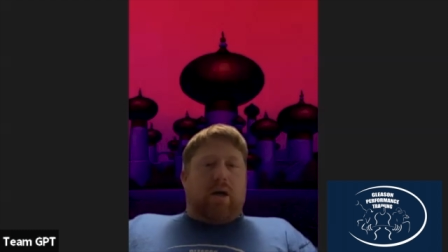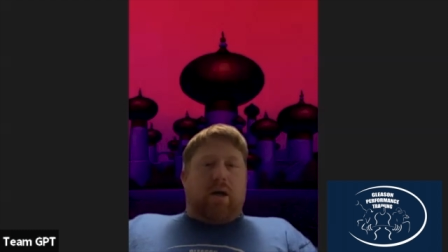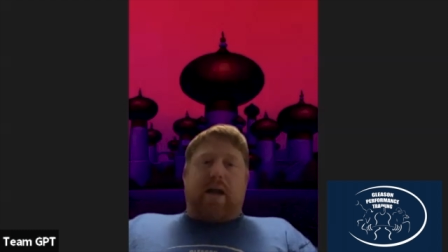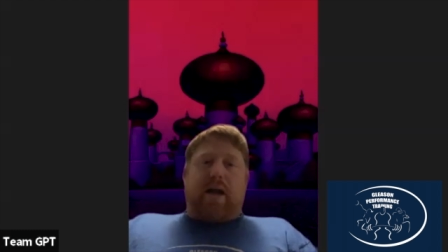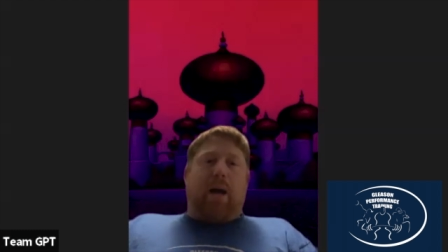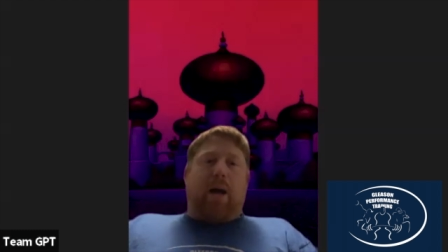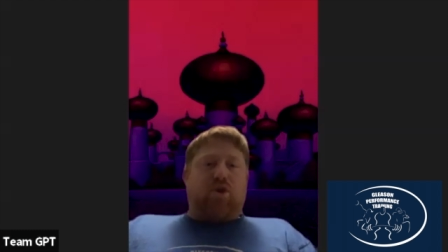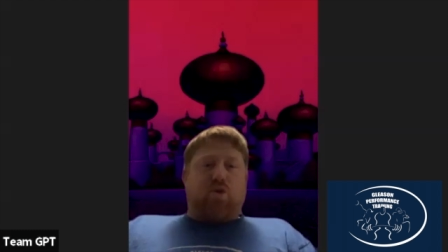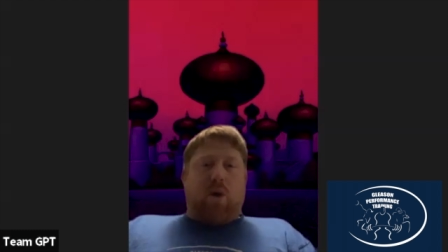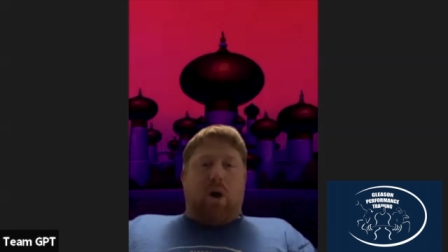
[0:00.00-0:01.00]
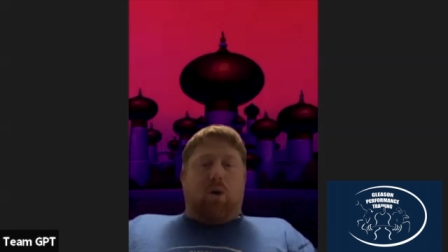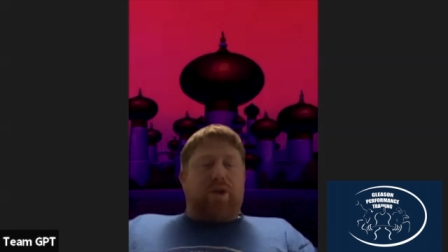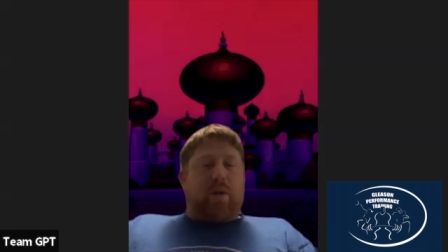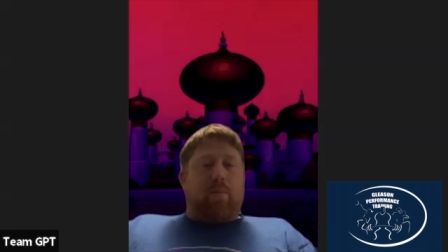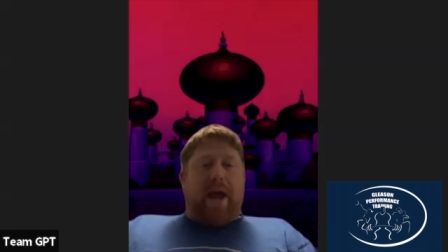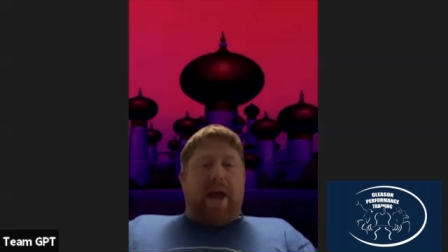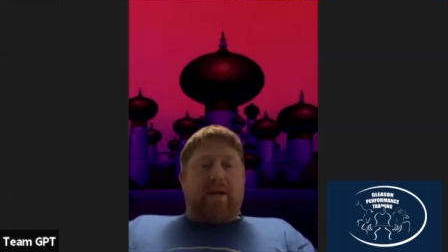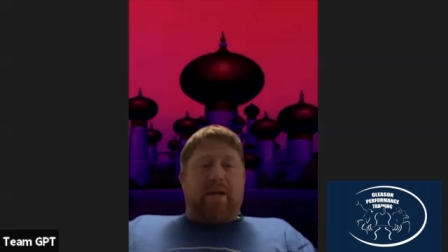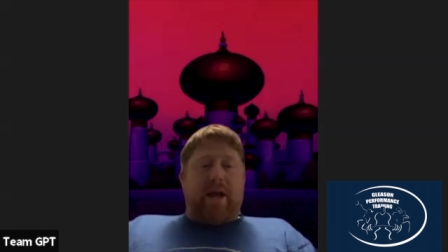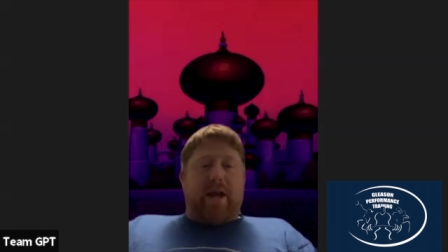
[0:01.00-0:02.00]
goblet squat holding a
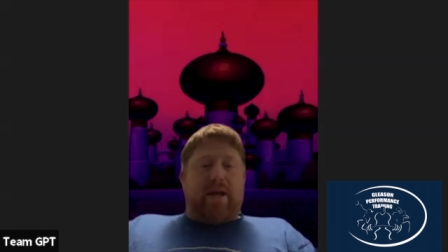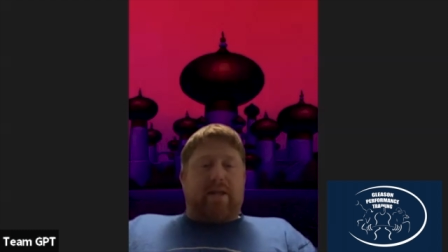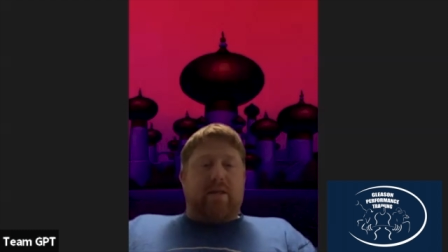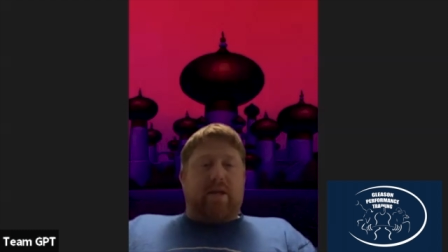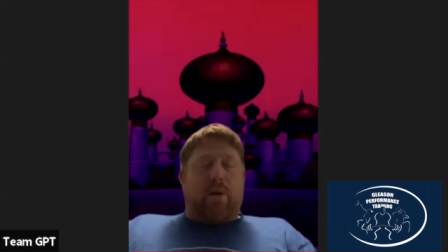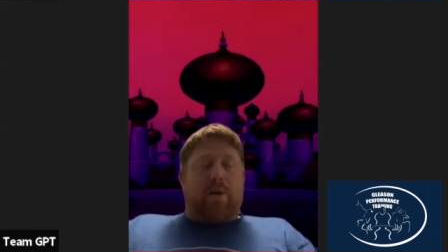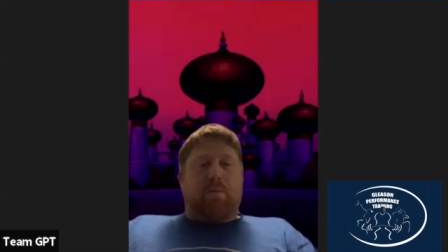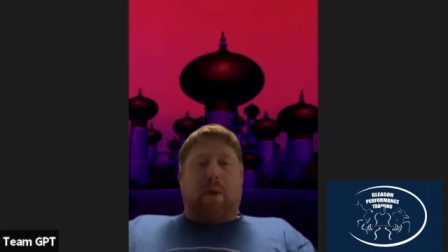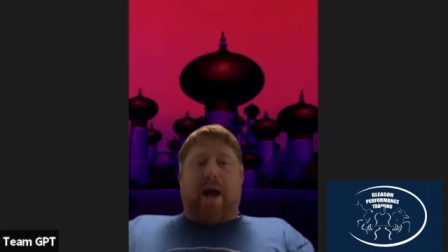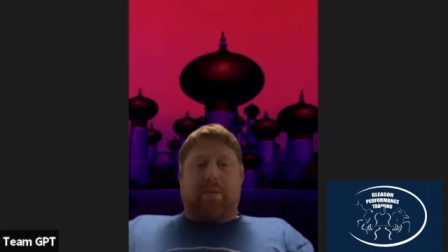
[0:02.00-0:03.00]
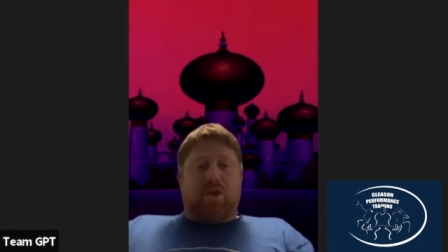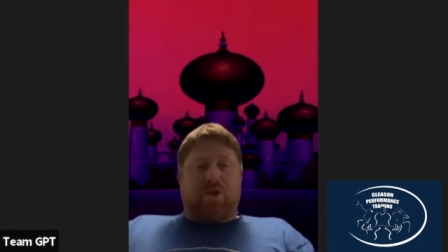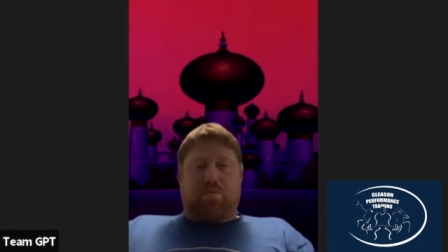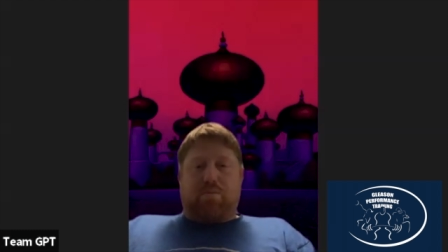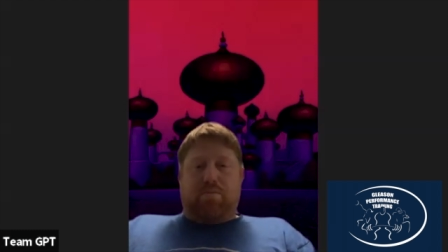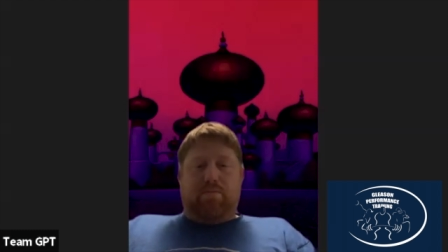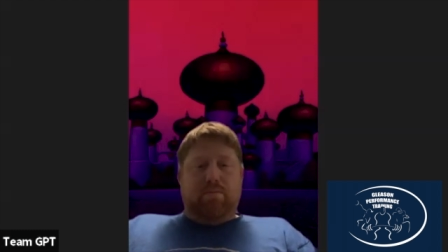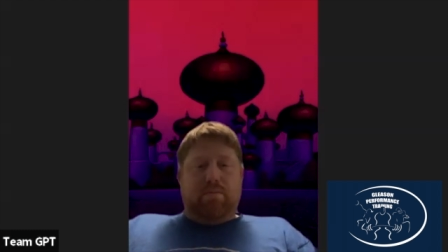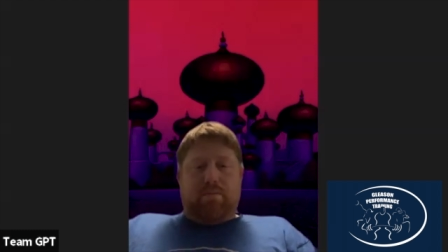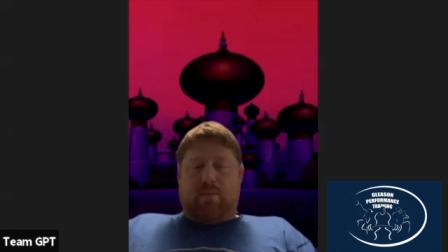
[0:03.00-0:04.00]
band, it you know, at the bottom, it's
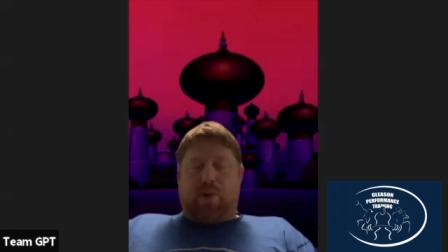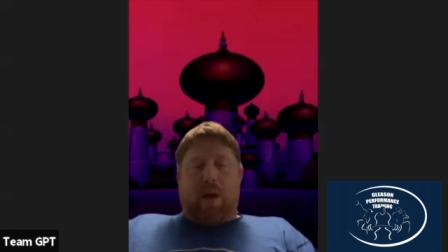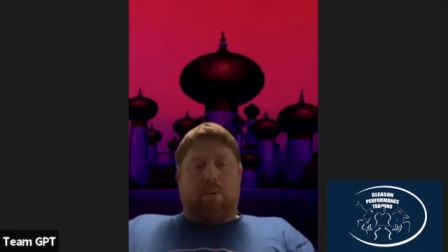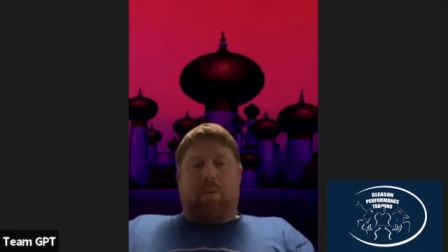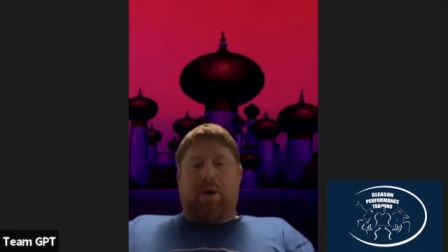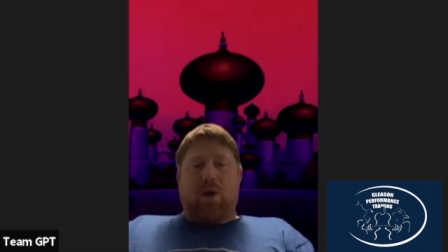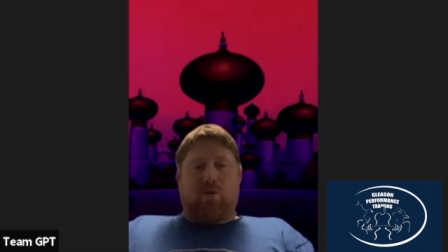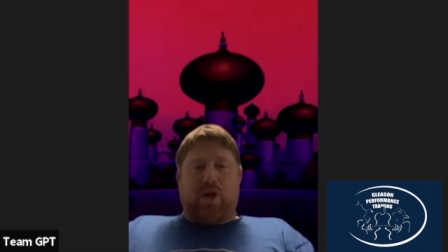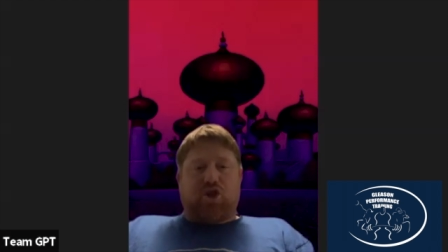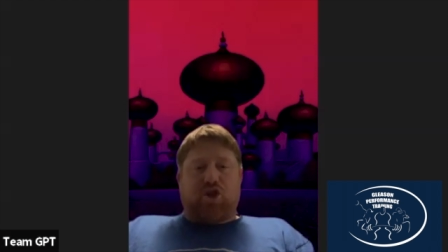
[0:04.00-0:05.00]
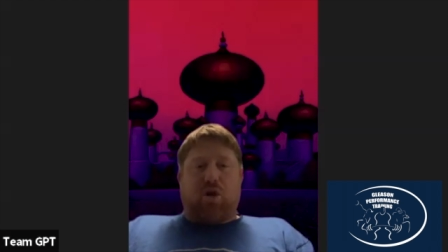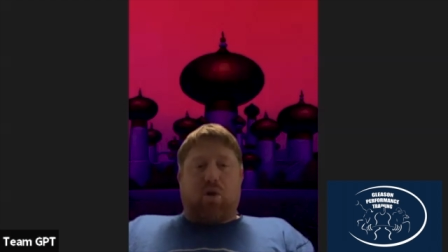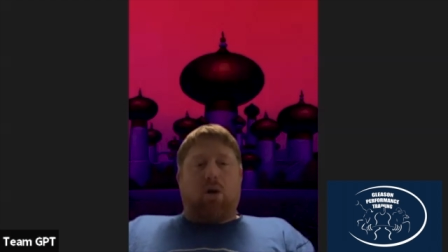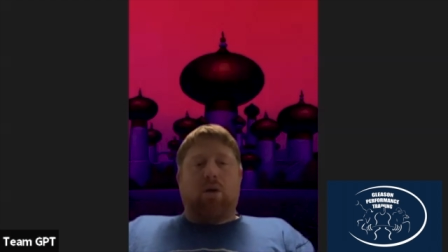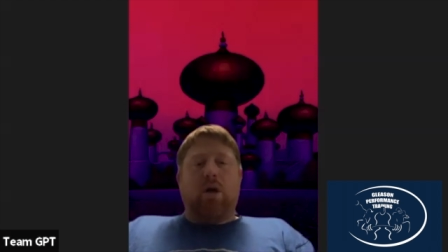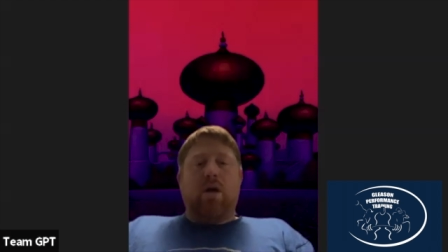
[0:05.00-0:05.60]
probably no tension at all.